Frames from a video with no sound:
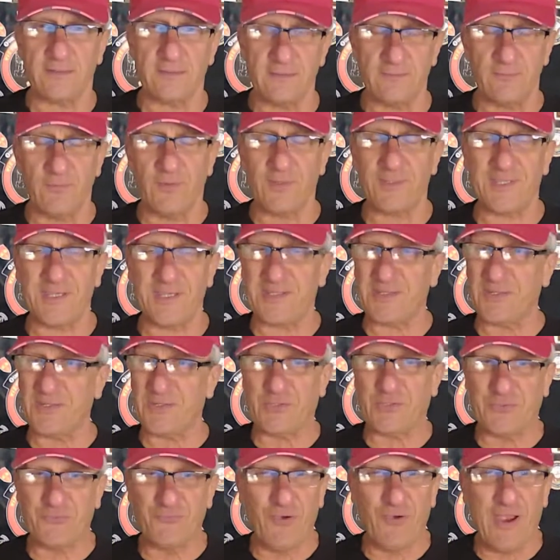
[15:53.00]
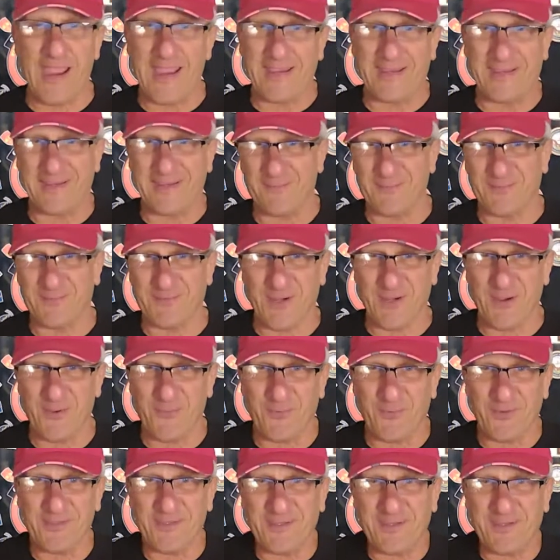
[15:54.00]
What did you write? I'm sorry.
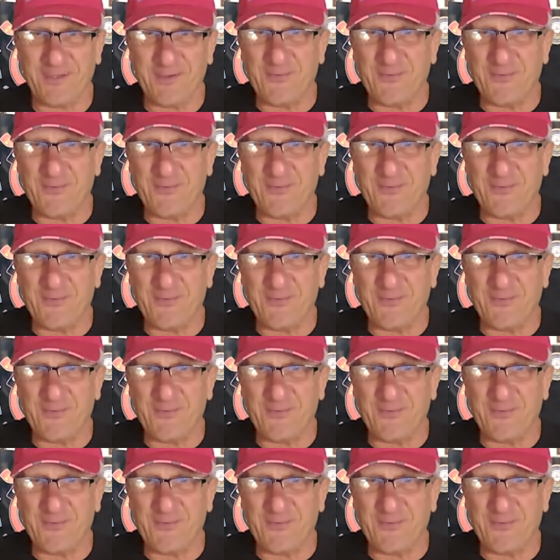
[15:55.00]
What did you